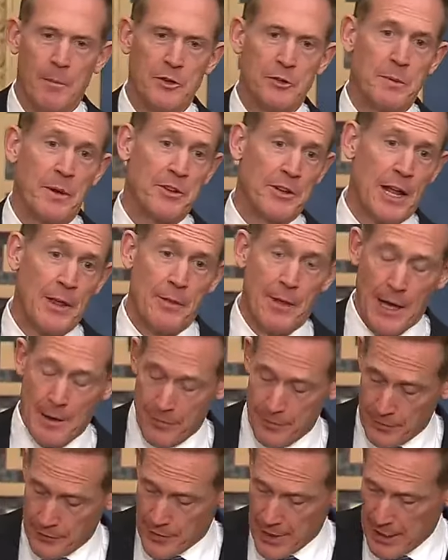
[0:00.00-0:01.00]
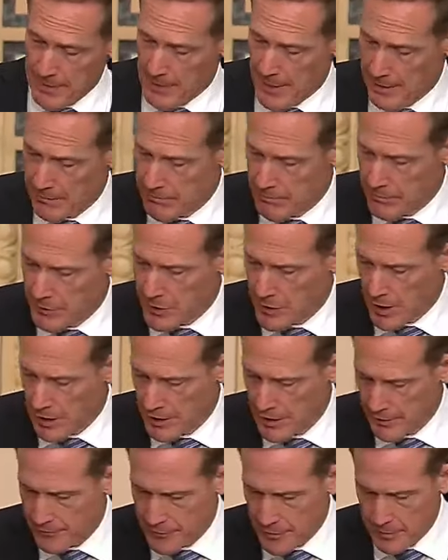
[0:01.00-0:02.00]
President, I, I thank my
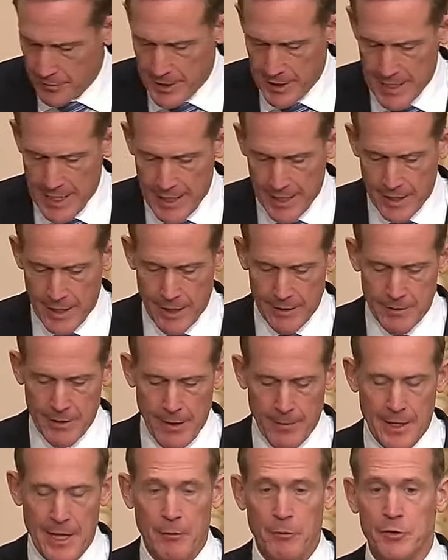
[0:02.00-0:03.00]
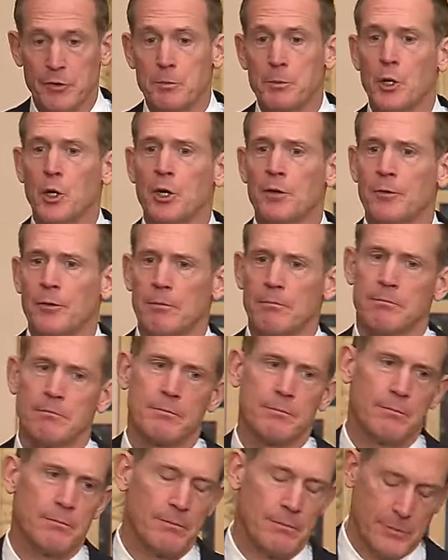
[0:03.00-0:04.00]
colleague from Connecticut. I mean, that was beautiful.
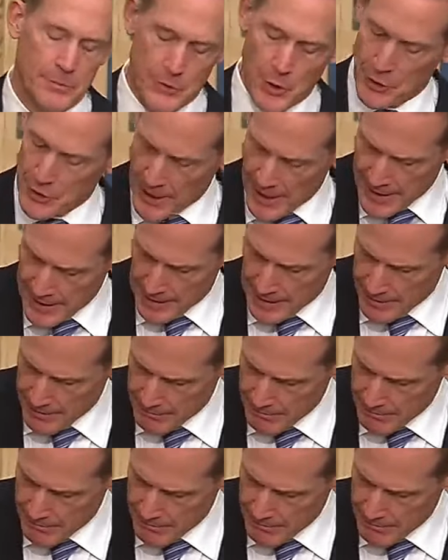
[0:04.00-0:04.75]
It's articulate.